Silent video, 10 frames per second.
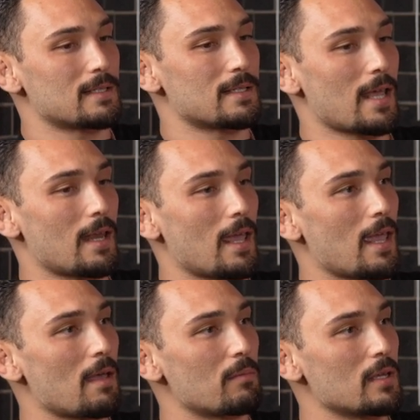10
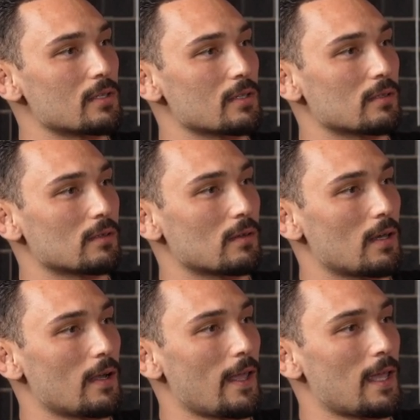a.m.-ish
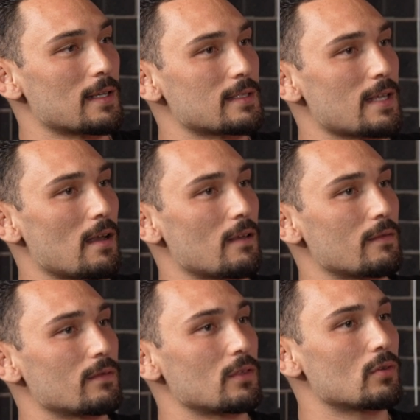instead
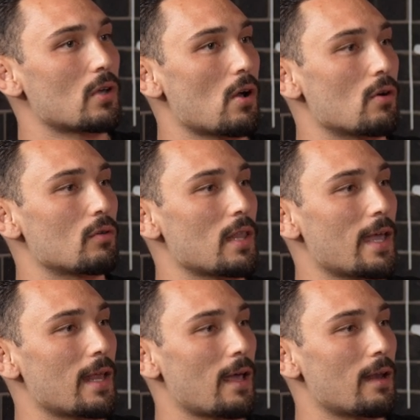of you go
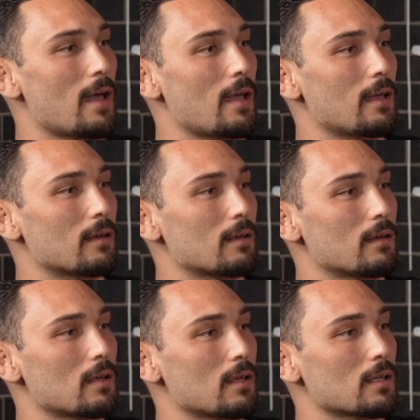late at night.
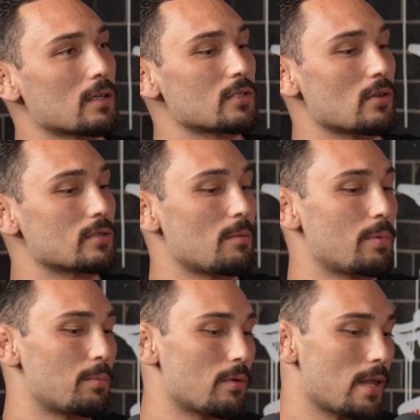So some
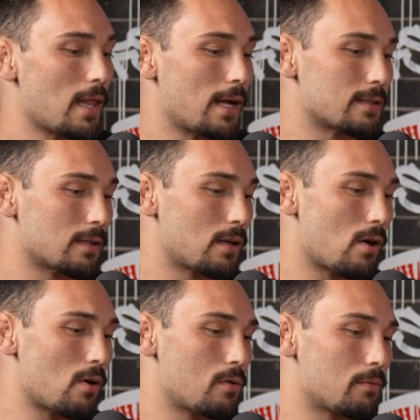people, they'll
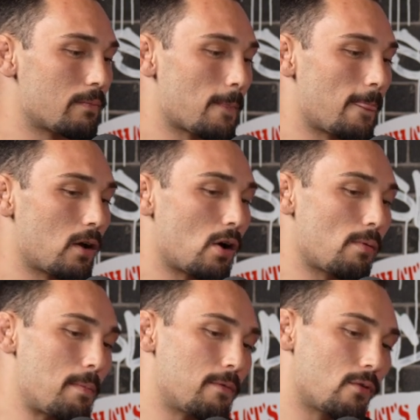go
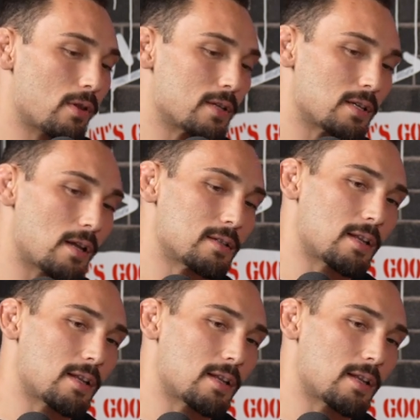right before the sun's